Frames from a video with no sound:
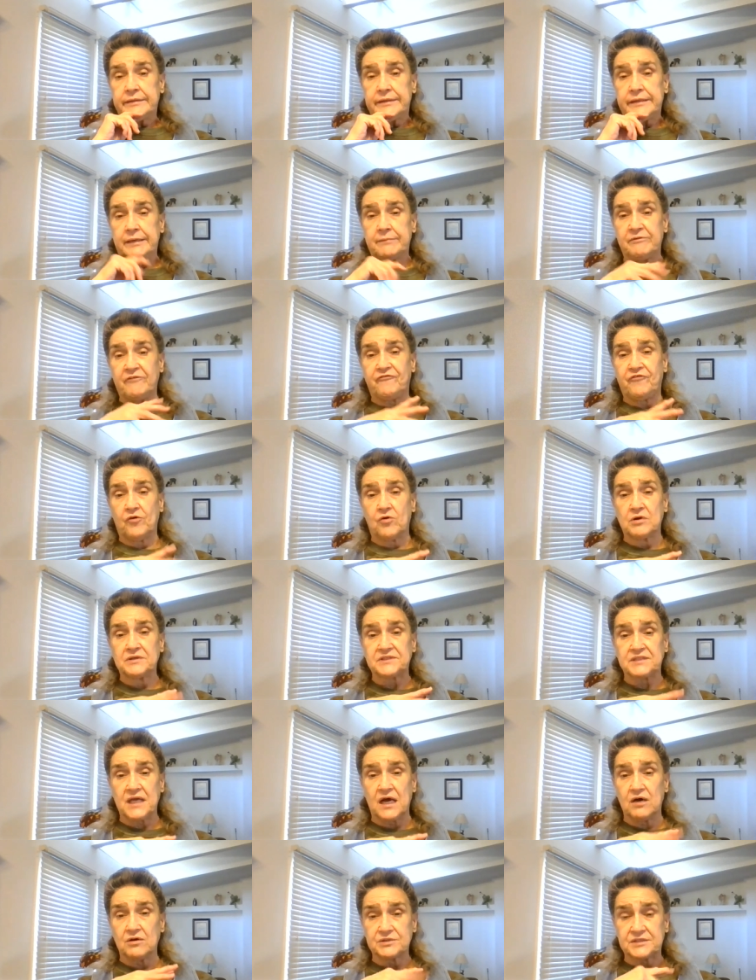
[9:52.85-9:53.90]
And before
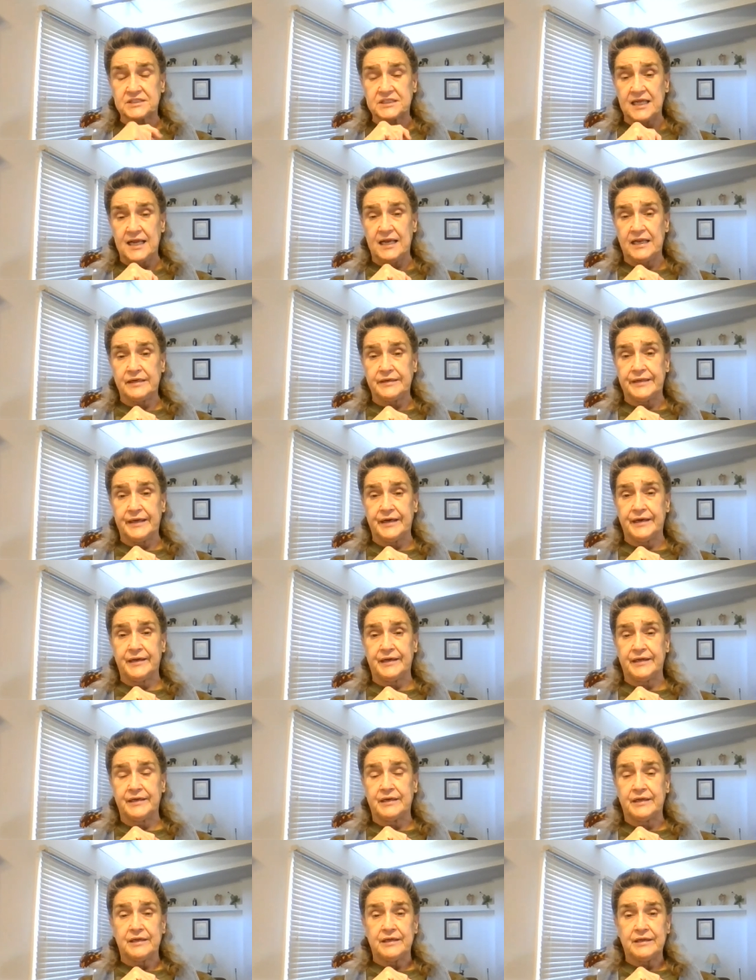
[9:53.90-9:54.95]
it's all said and
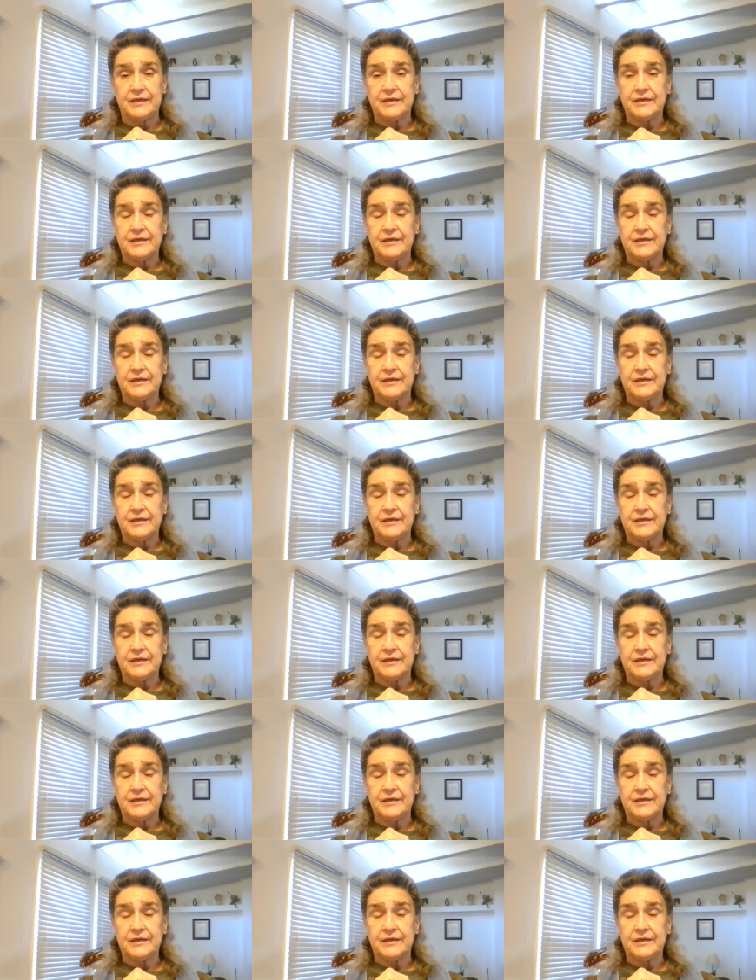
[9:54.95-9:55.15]
done,